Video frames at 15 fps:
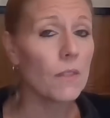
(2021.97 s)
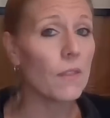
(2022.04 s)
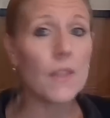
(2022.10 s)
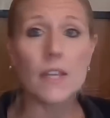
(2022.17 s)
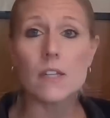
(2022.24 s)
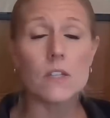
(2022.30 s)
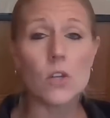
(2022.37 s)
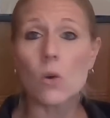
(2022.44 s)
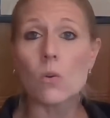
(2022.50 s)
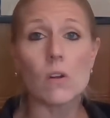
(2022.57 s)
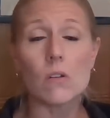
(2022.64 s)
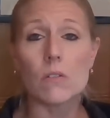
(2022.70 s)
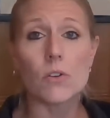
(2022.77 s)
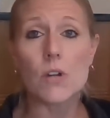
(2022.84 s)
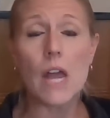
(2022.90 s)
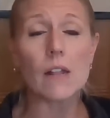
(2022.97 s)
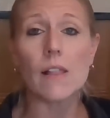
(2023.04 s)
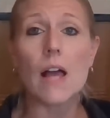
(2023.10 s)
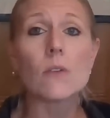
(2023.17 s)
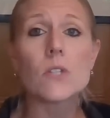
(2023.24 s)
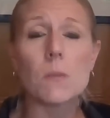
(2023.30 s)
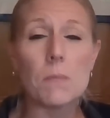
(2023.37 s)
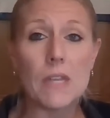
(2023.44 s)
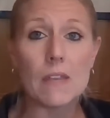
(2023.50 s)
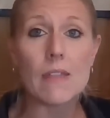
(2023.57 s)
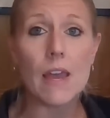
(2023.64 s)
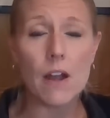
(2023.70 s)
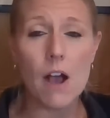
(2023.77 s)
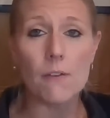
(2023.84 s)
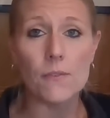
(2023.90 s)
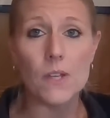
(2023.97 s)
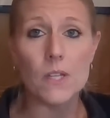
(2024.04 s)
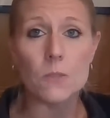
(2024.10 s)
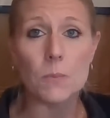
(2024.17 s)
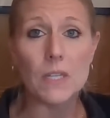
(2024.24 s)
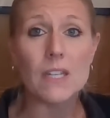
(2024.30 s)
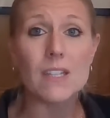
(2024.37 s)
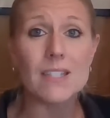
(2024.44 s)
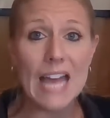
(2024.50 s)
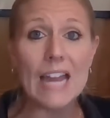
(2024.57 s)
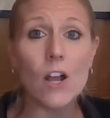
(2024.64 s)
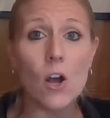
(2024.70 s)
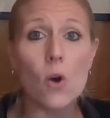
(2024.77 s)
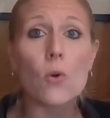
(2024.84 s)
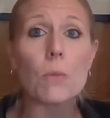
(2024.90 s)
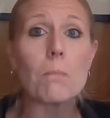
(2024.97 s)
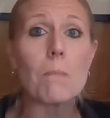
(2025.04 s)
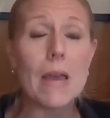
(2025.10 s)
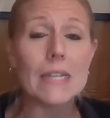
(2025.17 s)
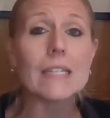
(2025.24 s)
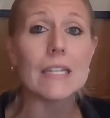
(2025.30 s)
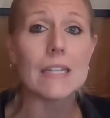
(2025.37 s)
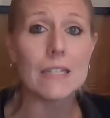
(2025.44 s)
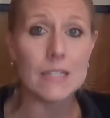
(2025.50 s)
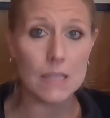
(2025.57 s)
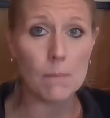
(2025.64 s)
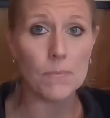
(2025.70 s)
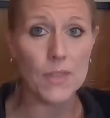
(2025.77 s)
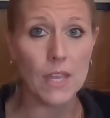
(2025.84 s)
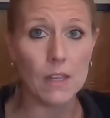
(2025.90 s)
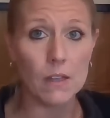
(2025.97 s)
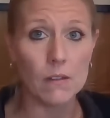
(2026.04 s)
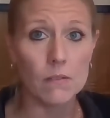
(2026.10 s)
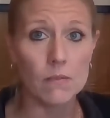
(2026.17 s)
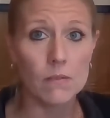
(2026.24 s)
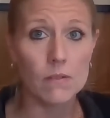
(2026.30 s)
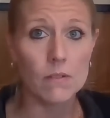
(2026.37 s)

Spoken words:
then they're not allowed to be in that office, because that oath meant something.